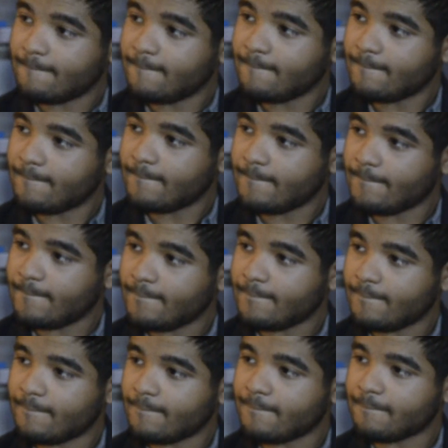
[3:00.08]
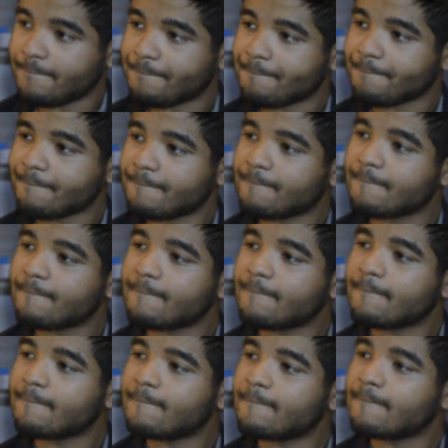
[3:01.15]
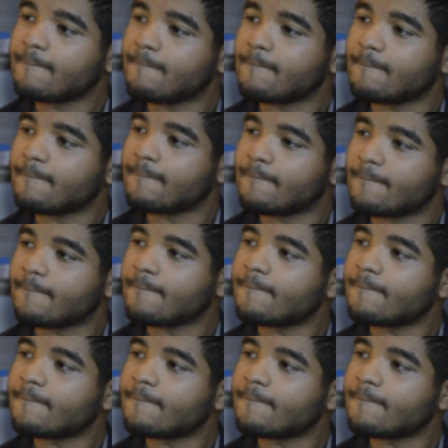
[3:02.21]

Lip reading: (silent)